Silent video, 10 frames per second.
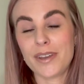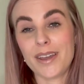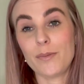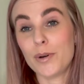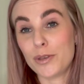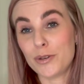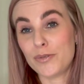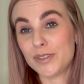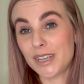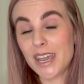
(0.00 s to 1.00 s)
with her
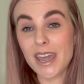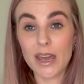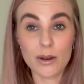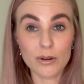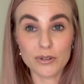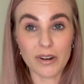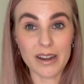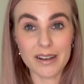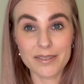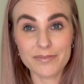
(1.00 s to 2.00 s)
physique and her
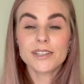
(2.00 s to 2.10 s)
training.